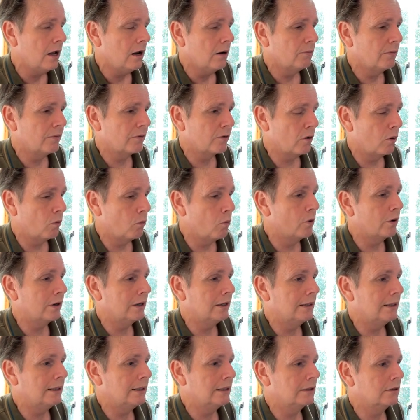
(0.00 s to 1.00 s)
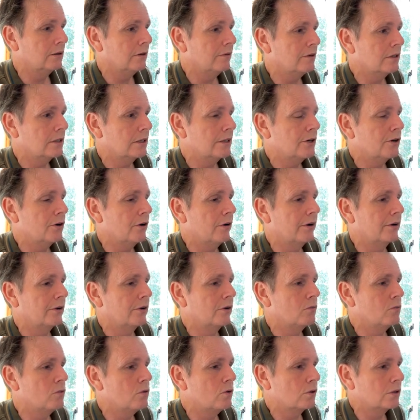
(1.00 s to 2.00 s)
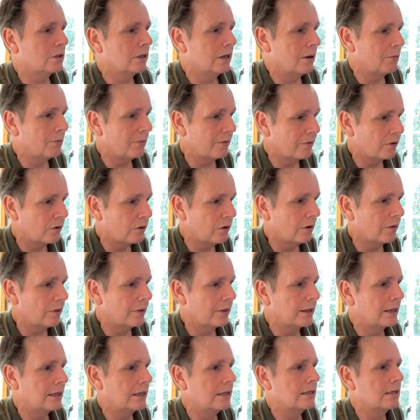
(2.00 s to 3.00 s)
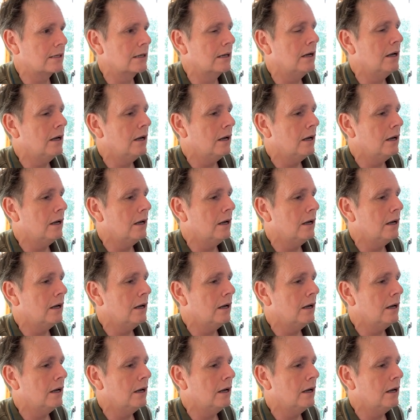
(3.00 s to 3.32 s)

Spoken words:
We've got water lilies obviously growing in the water, and we've got these